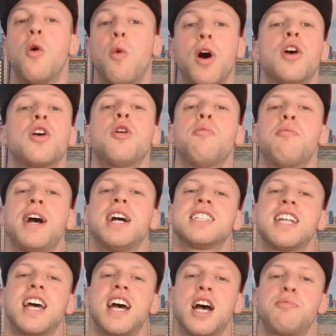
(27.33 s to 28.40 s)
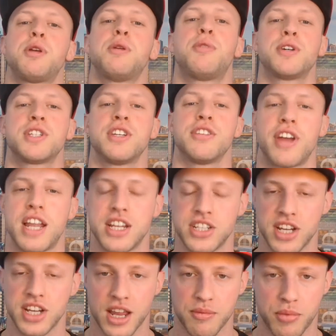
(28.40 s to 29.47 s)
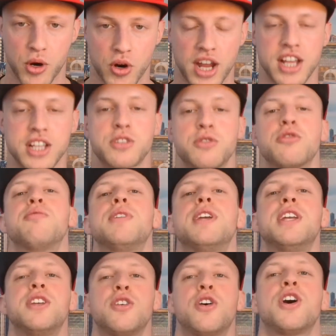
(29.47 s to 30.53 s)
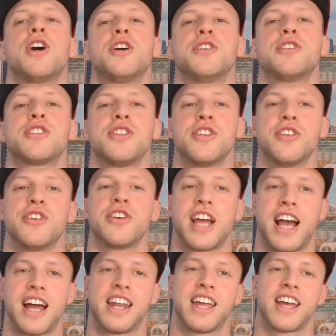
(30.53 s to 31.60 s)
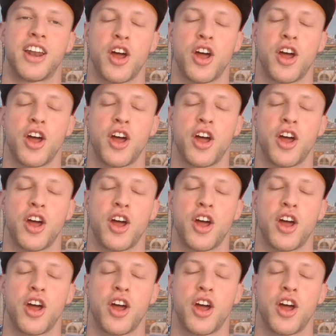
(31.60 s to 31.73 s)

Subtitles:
Welcome back to the Happy Positive Energy Game podcast with me, your host, Luke Anning.